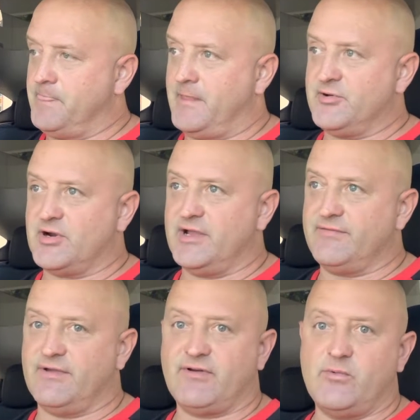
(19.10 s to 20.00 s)
I drive
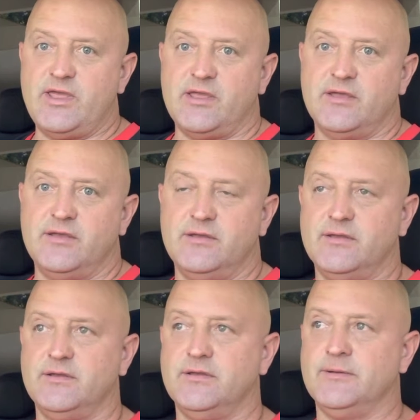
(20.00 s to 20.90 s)
every week
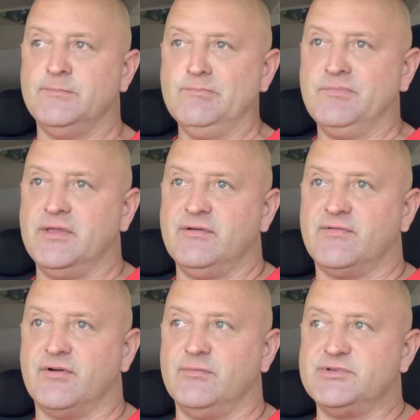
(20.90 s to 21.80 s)

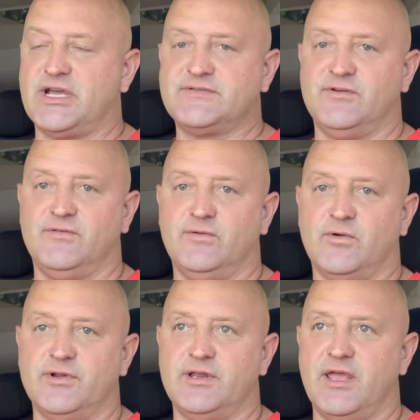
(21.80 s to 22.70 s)
from Jacksonville,
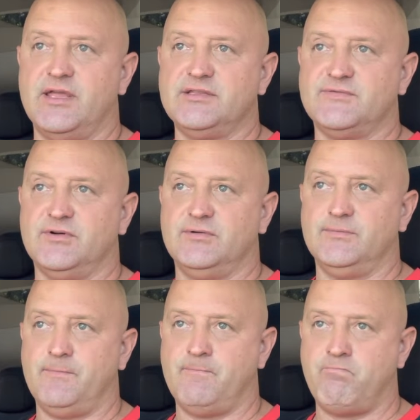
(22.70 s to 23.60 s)
Florida to Gainesville,
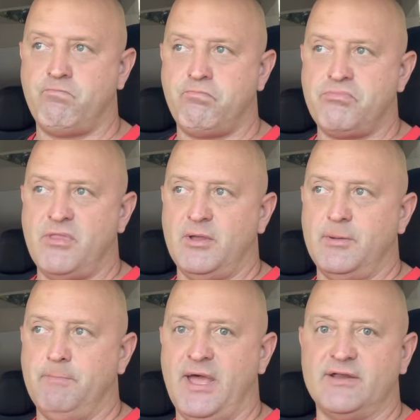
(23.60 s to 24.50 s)

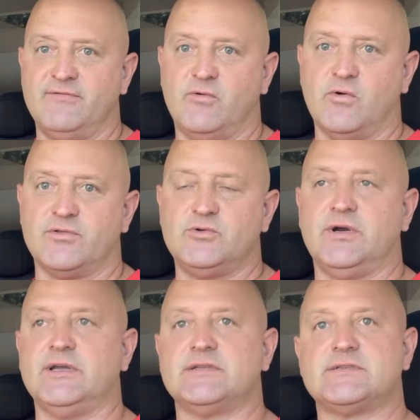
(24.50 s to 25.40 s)
back and forth
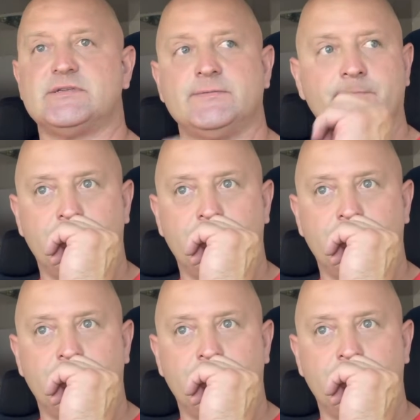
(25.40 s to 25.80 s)
twice.